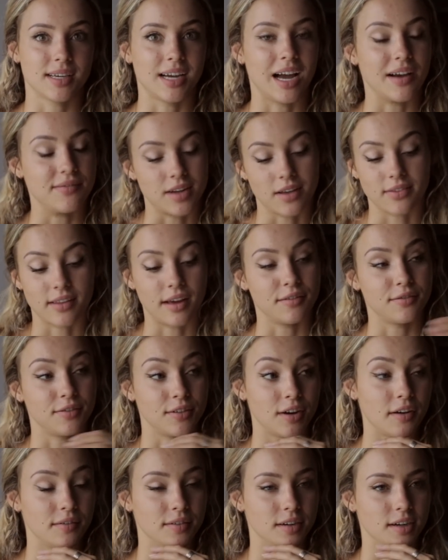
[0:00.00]
Like, I've done that
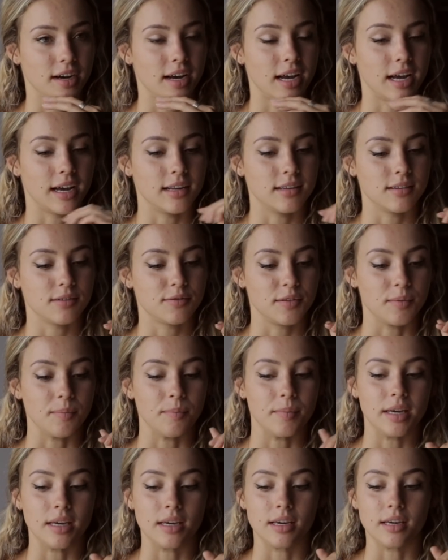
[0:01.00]
forever, and for
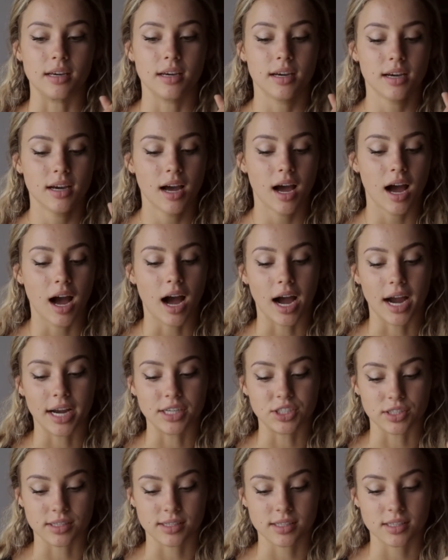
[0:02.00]
me,
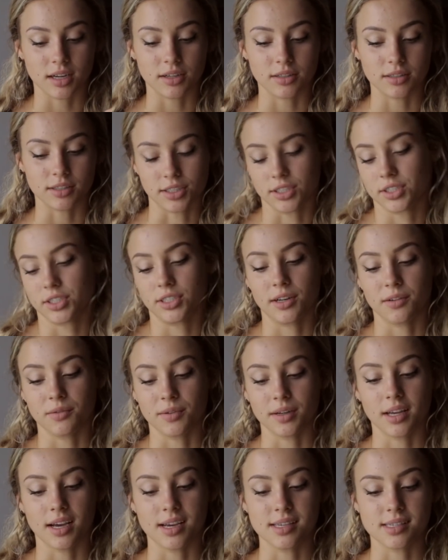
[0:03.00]
I just understood and
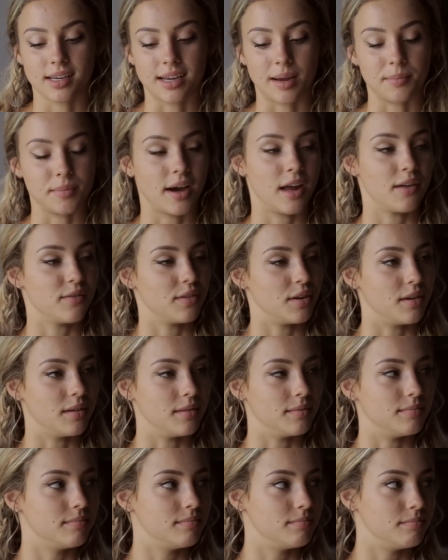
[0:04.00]
realized like I'm kind of
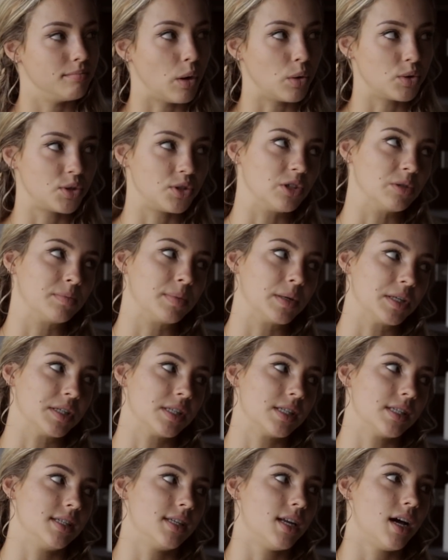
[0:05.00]
an emotional
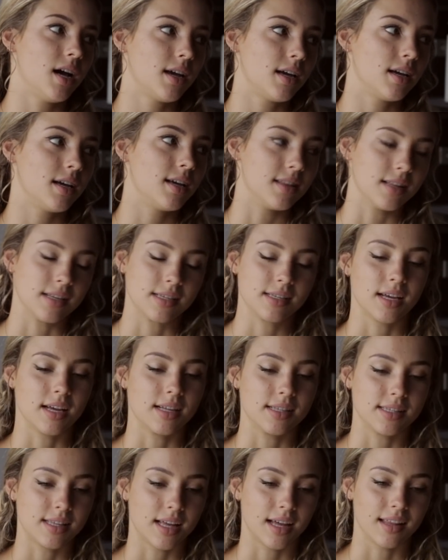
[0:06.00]
person, not in the
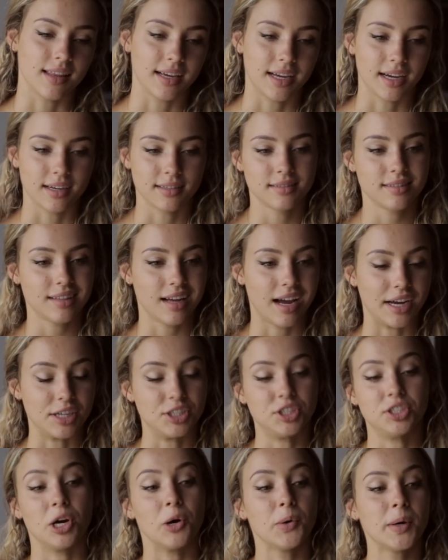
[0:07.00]
sense that like I
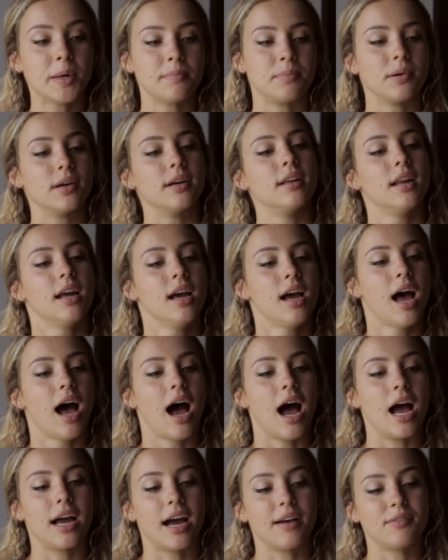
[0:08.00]
show it, but
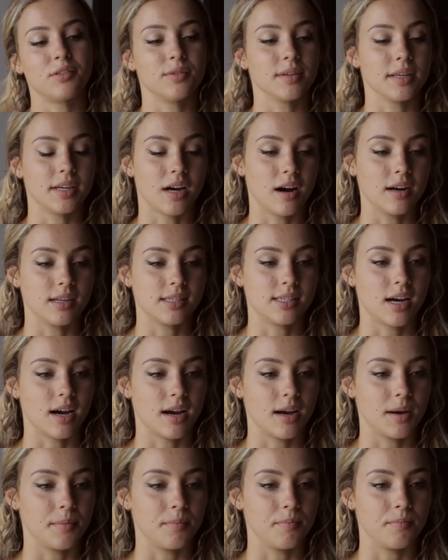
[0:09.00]
I have a really hard
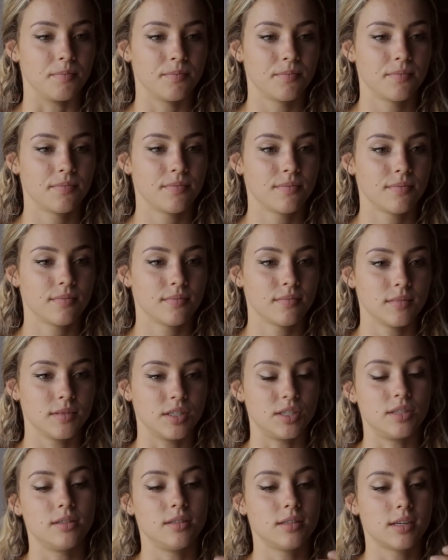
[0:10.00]
time
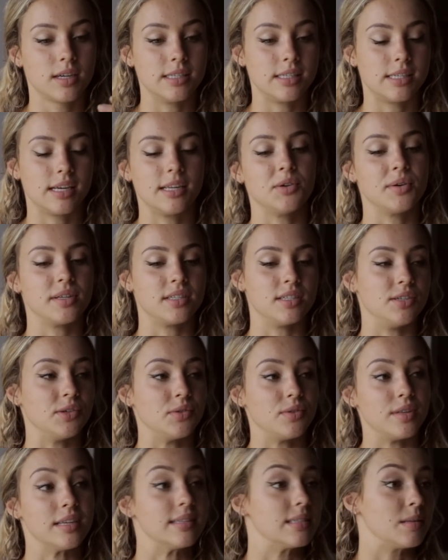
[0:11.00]
continuing to
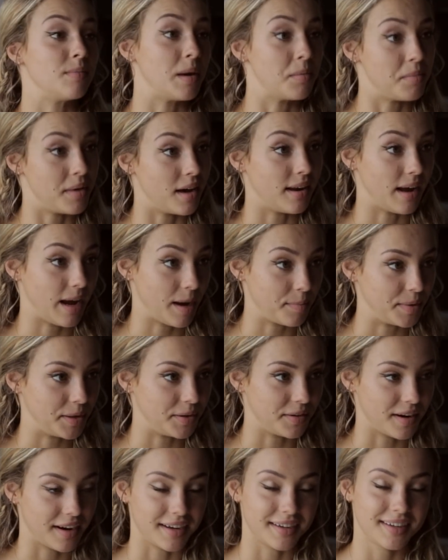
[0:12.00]
do things that make me
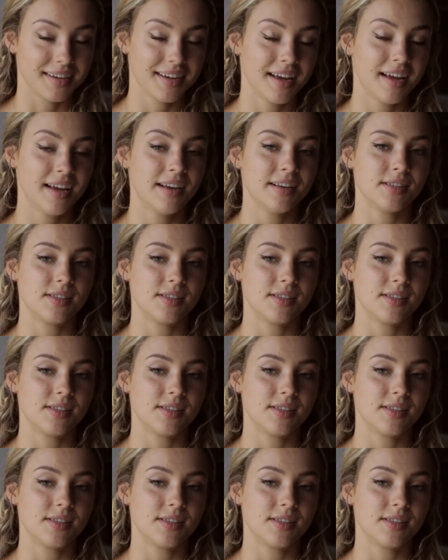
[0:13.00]
unhappy, right? Yeah.